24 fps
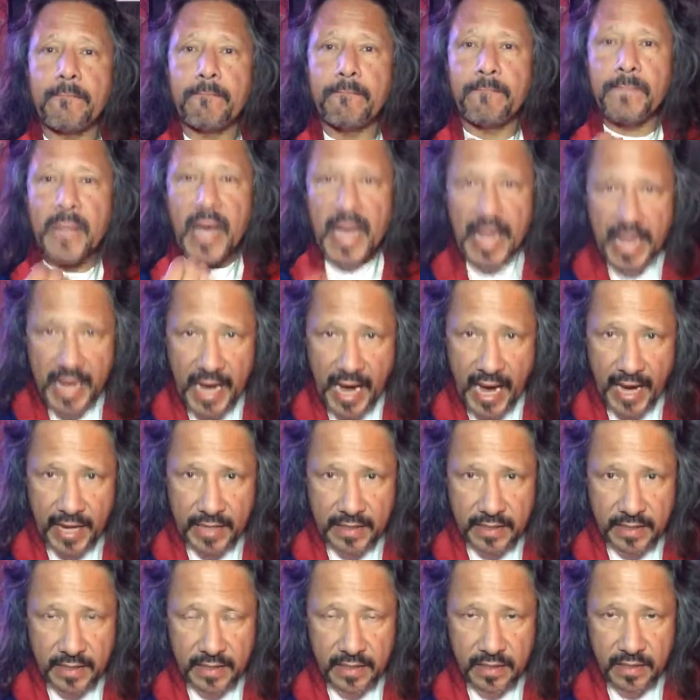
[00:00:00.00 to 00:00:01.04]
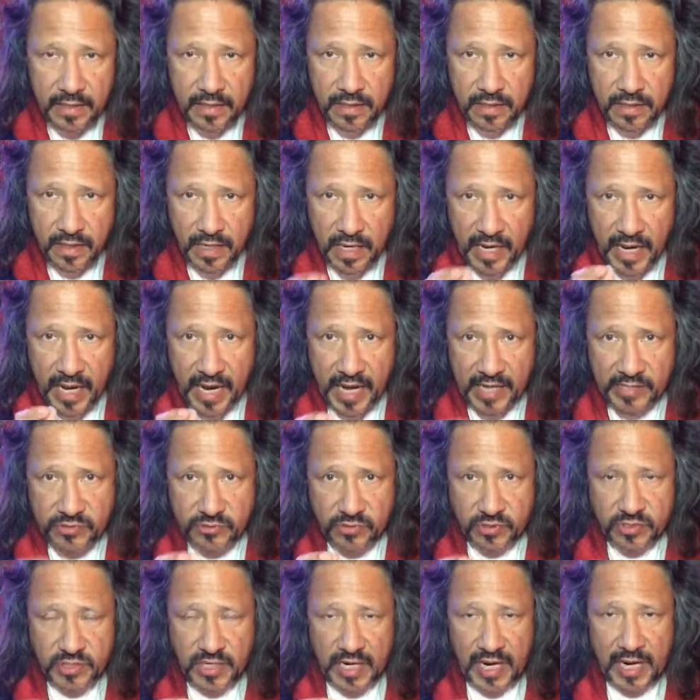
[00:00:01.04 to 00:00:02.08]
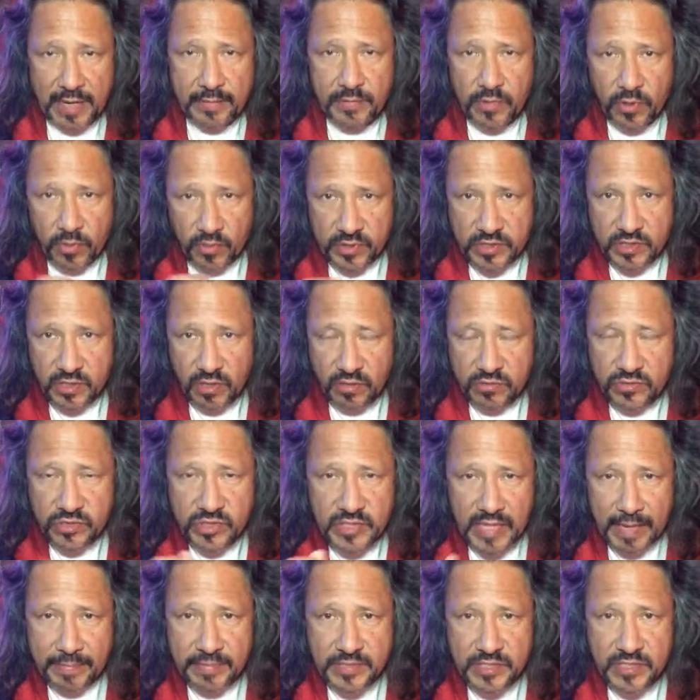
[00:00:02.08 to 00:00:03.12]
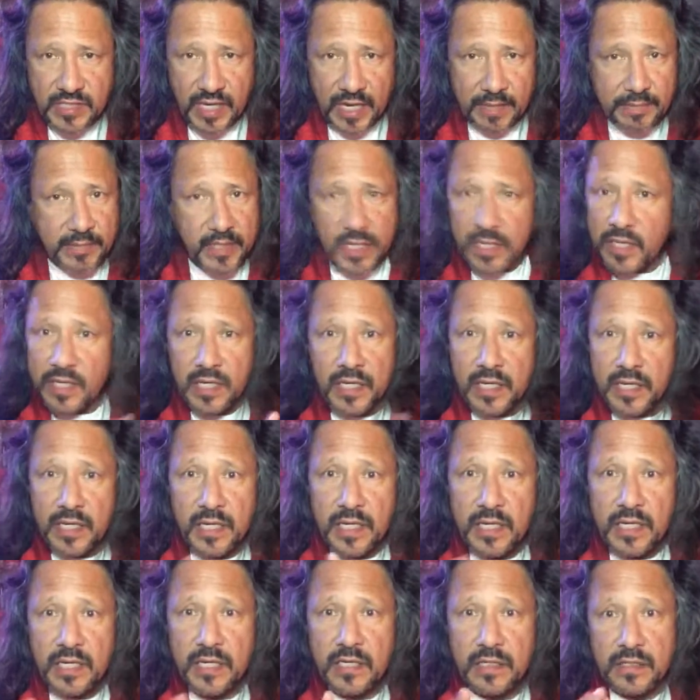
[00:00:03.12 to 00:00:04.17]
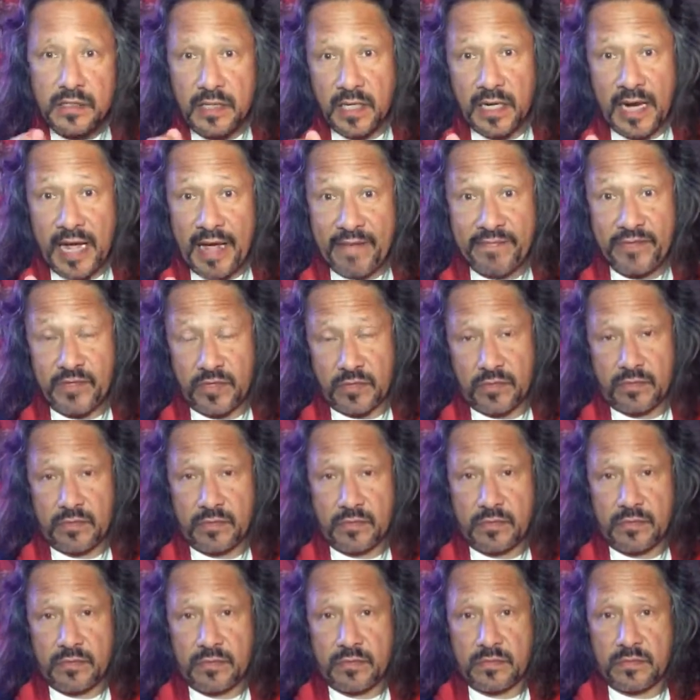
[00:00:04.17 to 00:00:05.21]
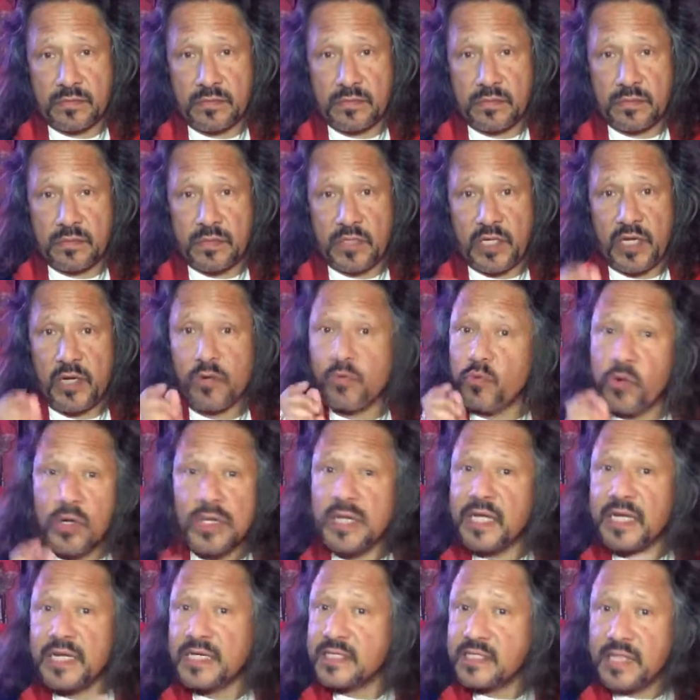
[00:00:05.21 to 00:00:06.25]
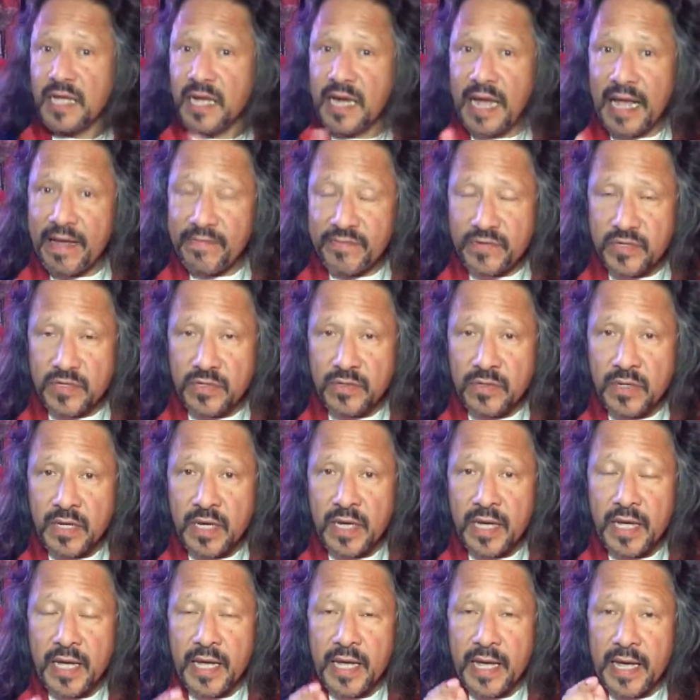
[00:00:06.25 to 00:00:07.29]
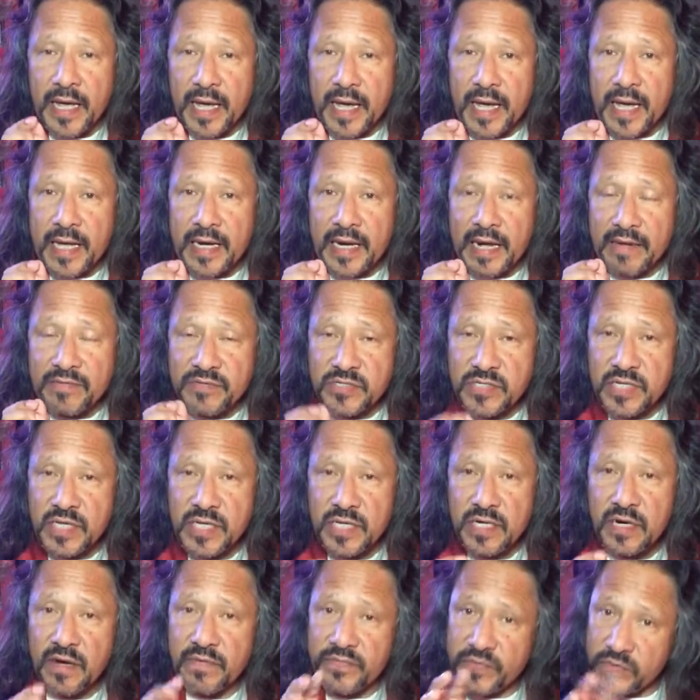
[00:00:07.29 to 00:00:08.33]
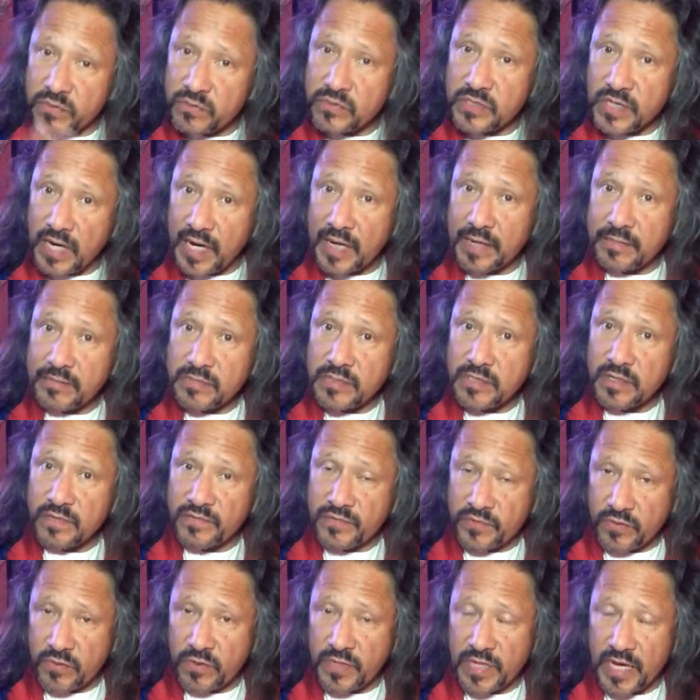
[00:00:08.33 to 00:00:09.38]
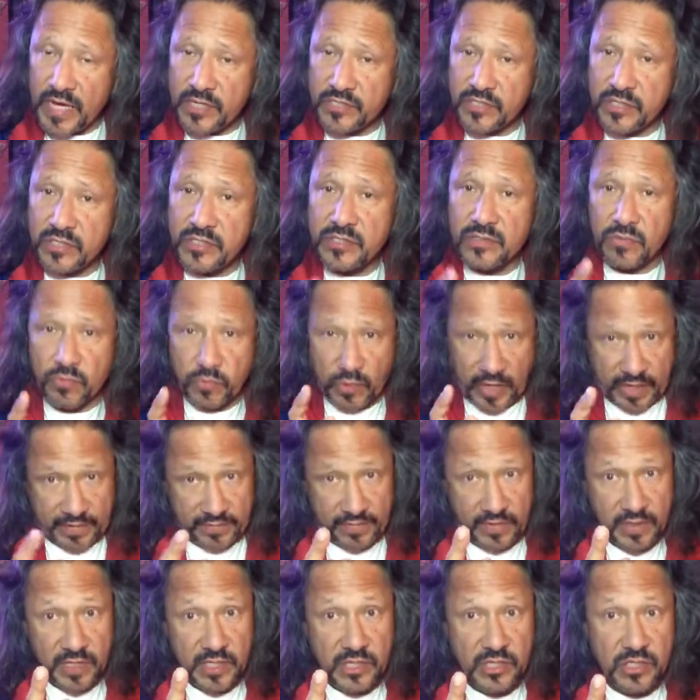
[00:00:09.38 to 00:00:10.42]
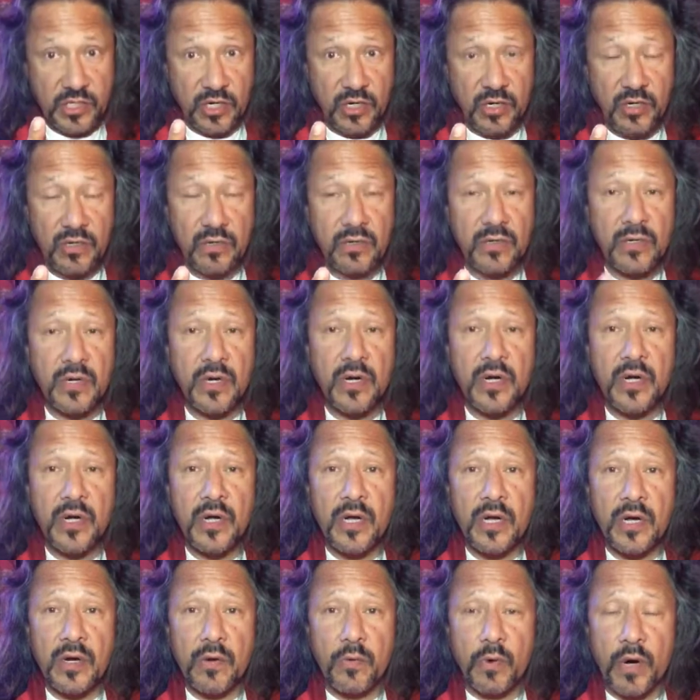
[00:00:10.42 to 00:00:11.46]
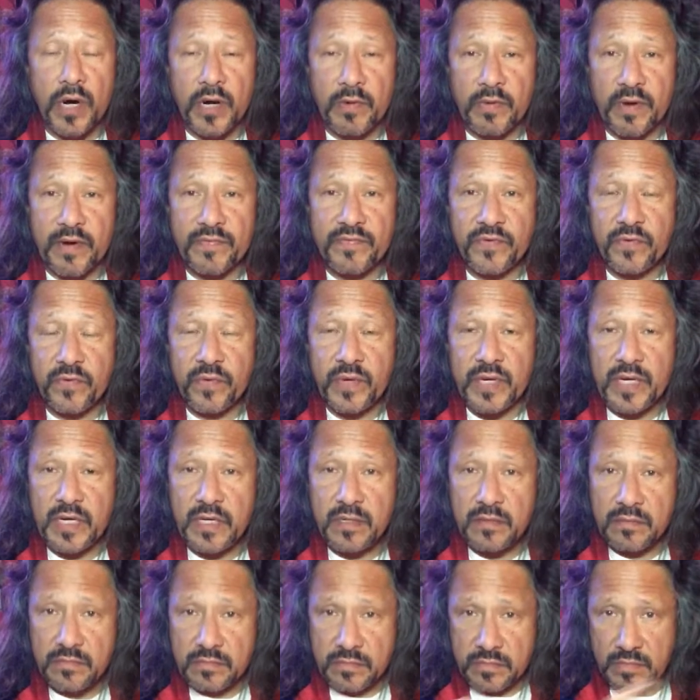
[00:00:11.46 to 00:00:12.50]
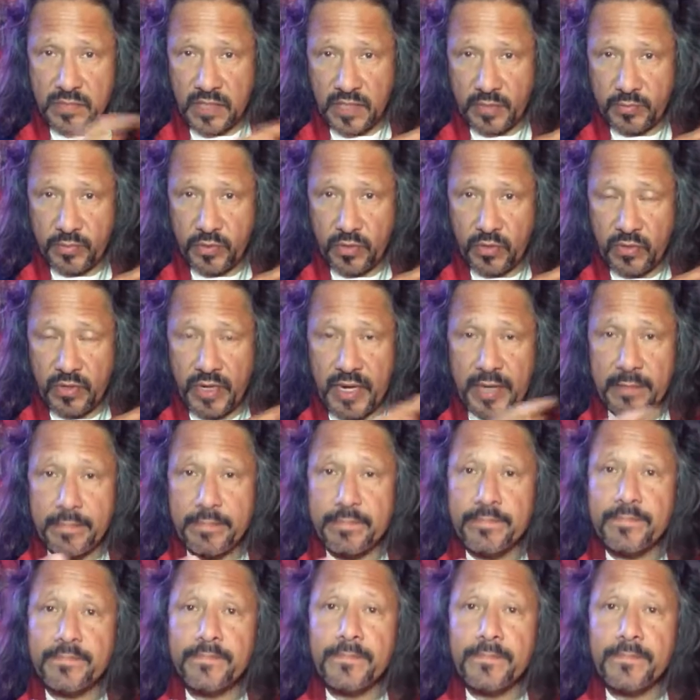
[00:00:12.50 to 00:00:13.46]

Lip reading: may add extra time, or what's called stoppage time. Doesn't have to. He really does not have to. And I've seen a few times, a few occasions, rightfully so, where a referee in a pro game